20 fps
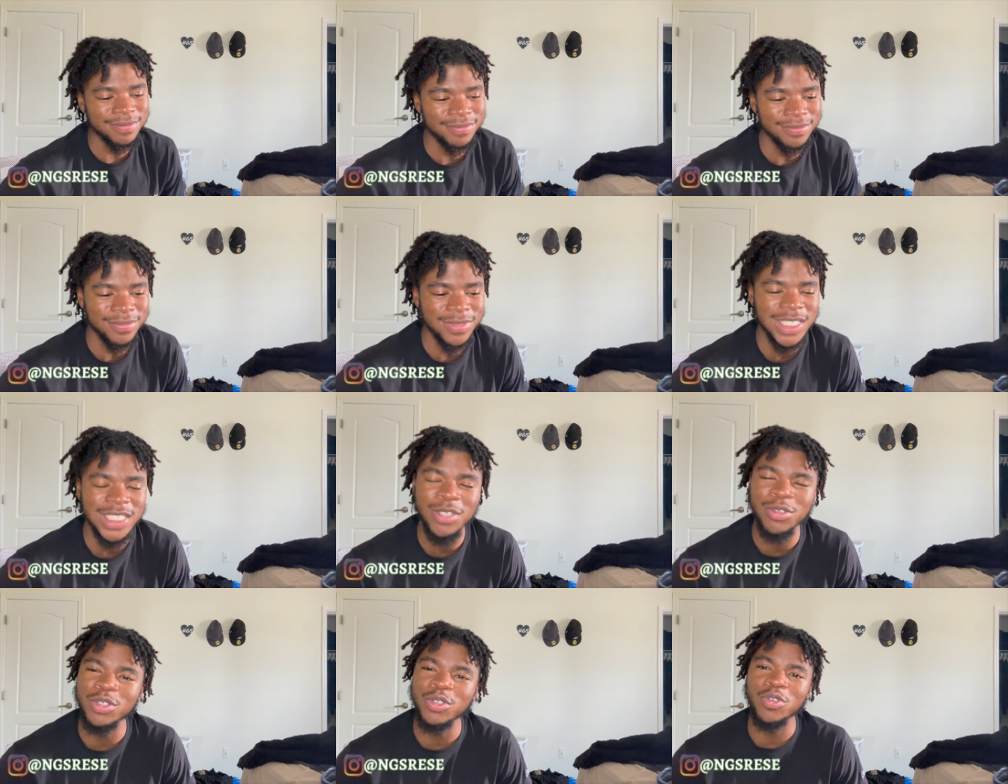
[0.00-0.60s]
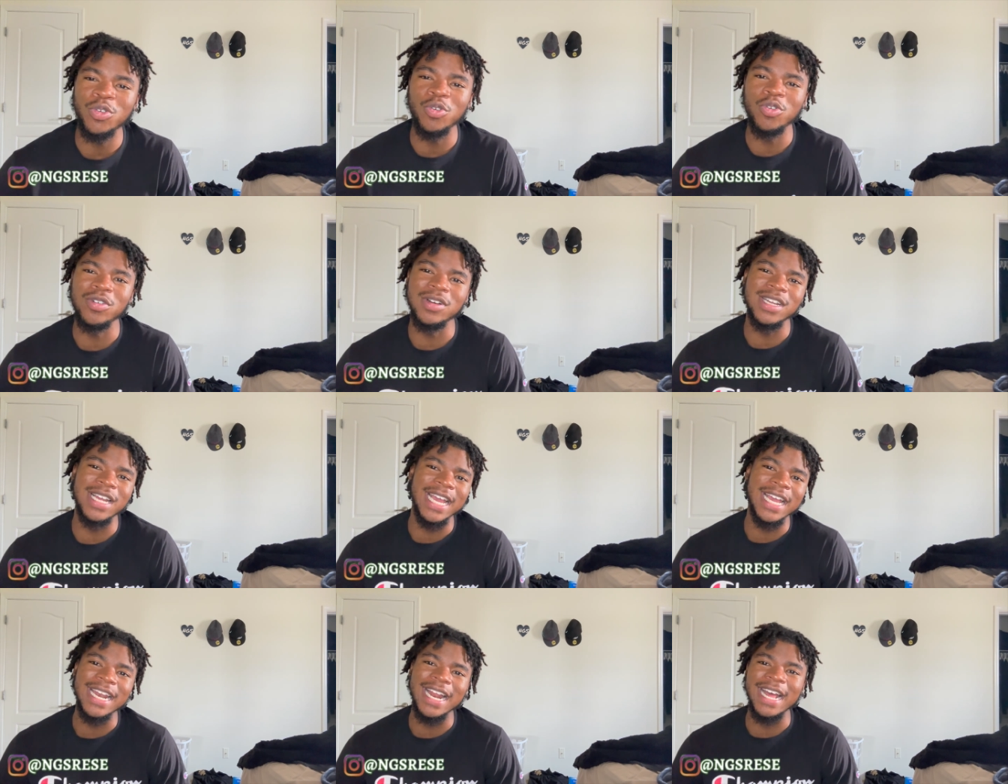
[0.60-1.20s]
Mm, she was a cool
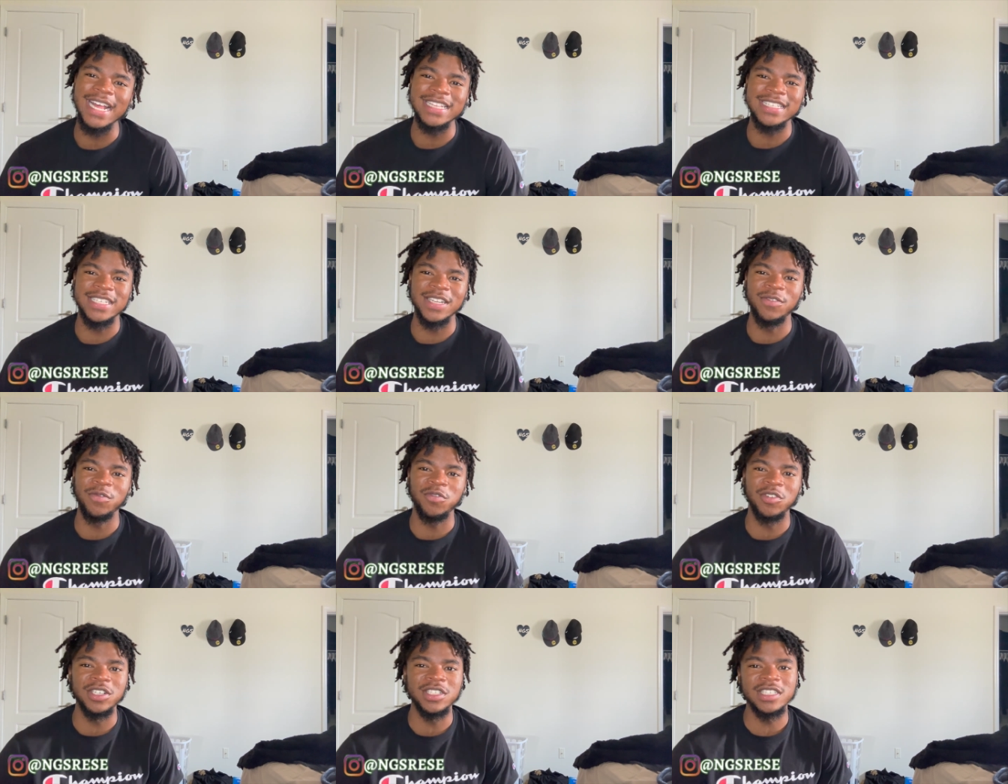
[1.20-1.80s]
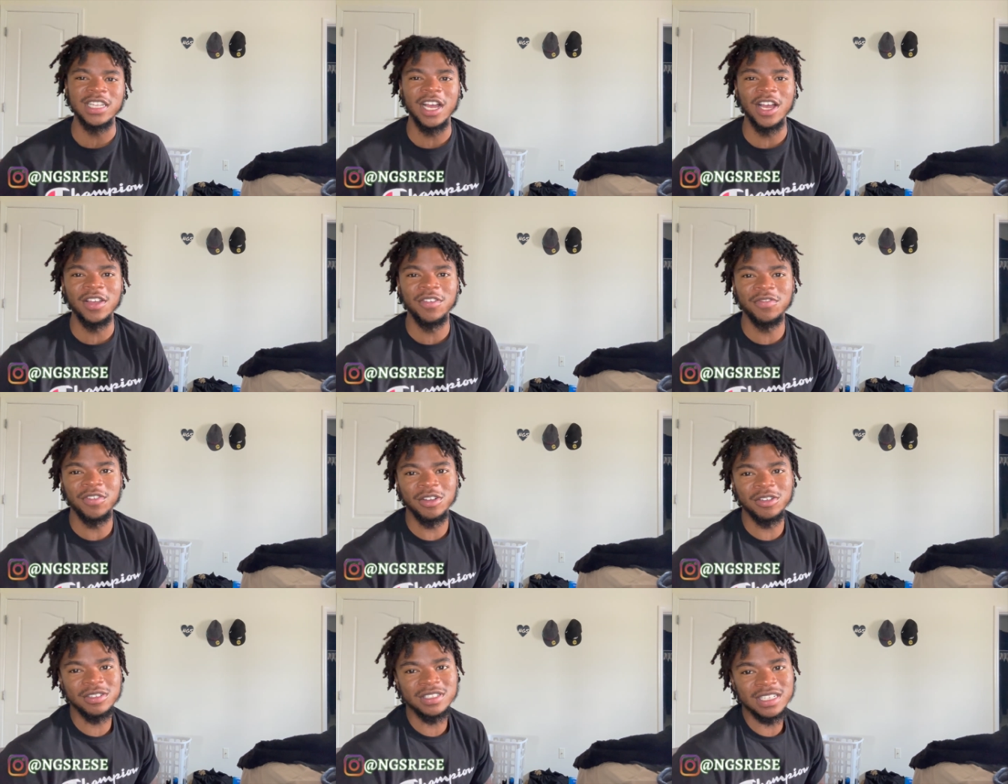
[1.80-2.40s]
8 out of 10 freestyle, you
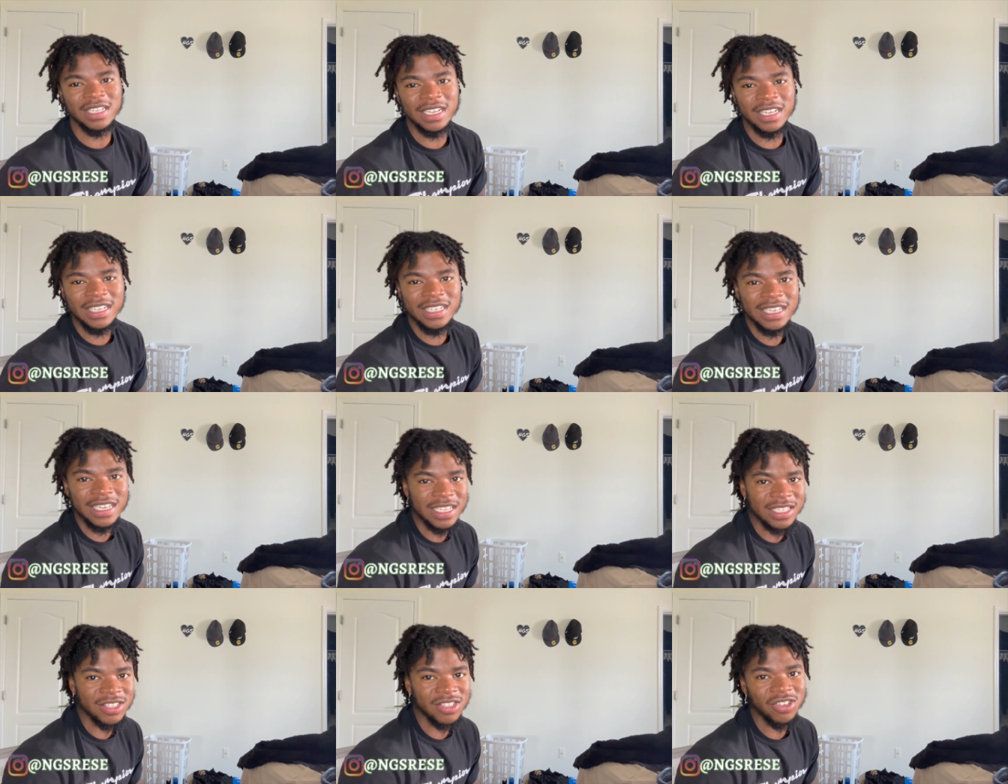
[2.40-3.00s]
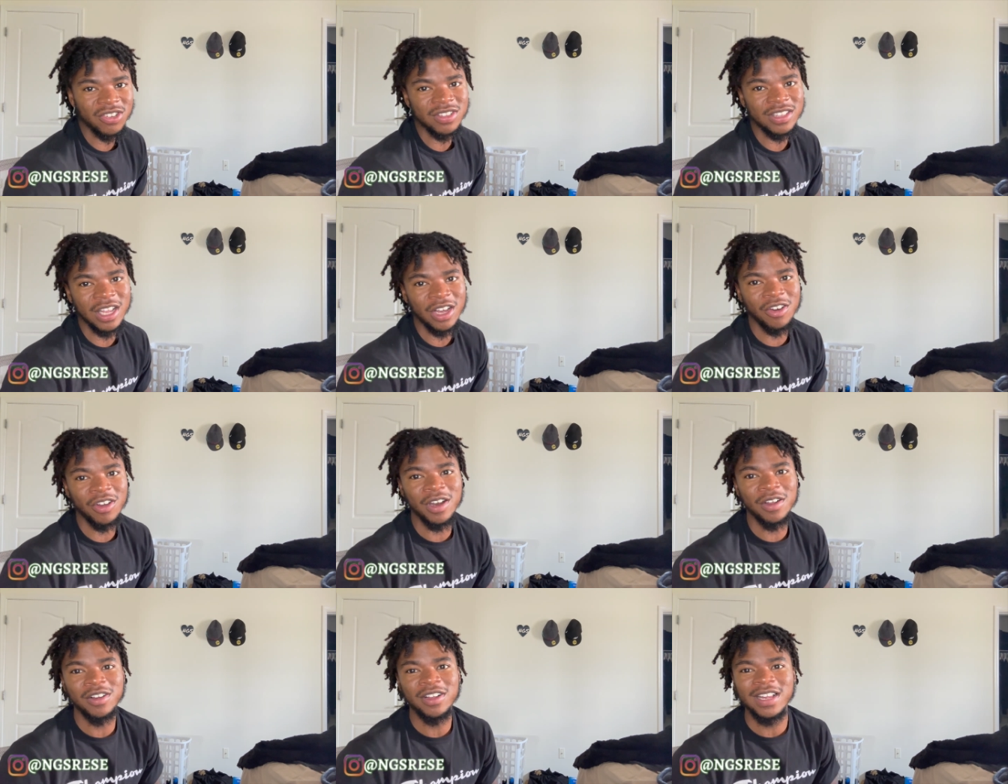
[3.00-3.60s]
feel what I'm saying? He did his little thing
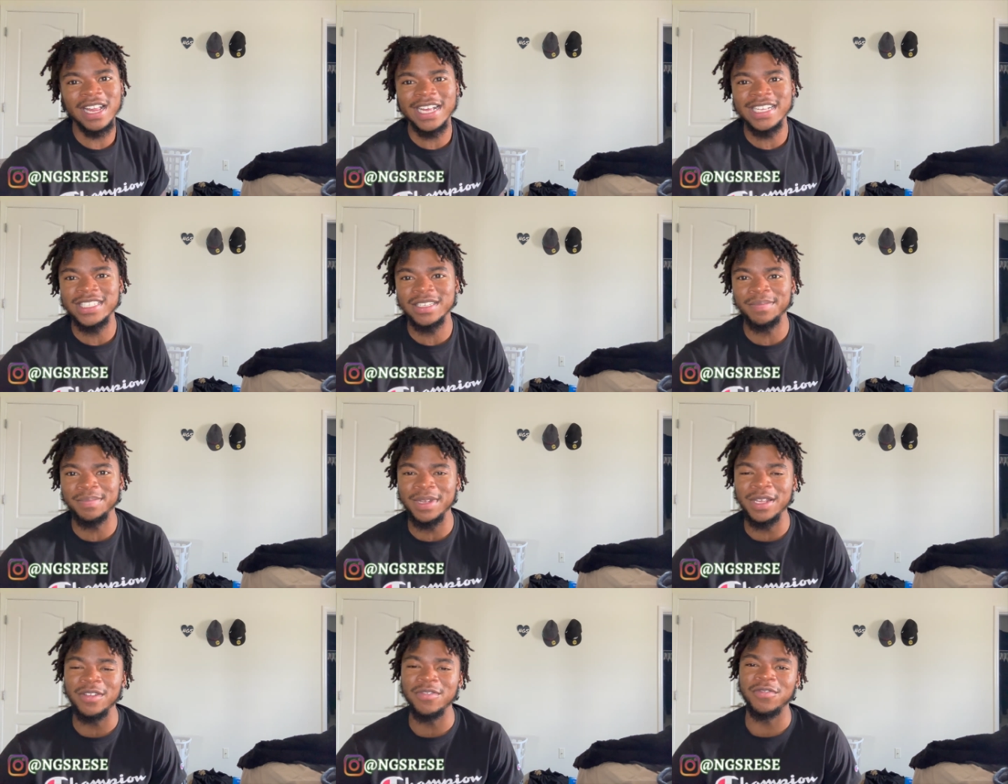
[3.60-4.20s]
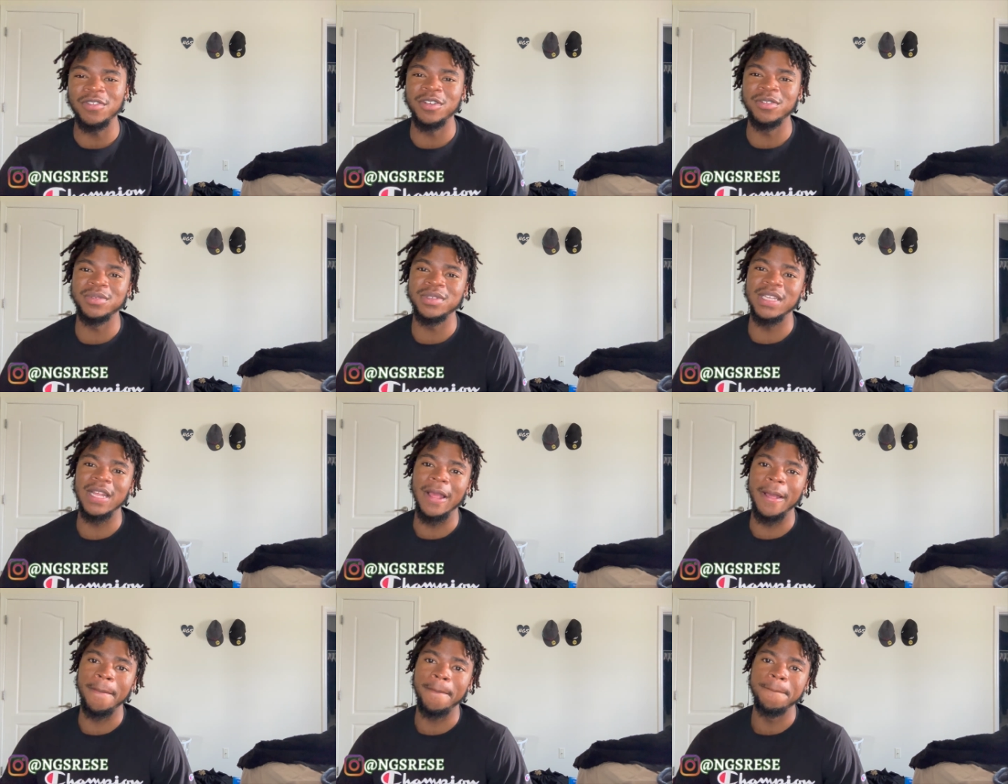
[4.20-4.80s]
on that classic beat, you feel what I'm
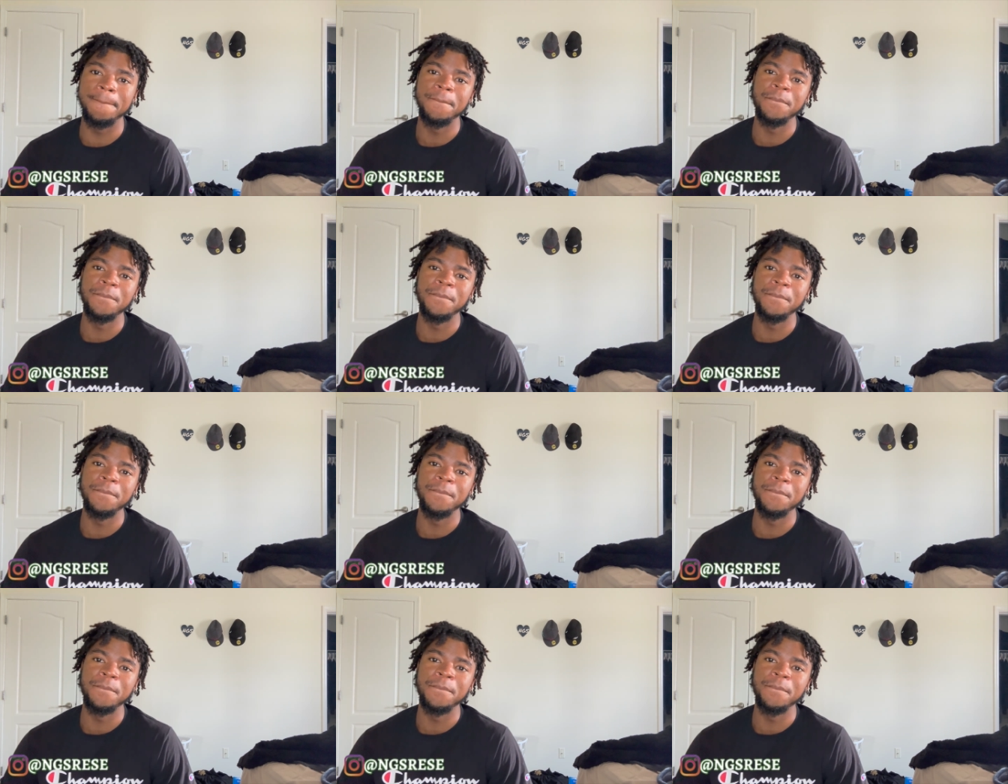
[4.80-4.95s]
saying?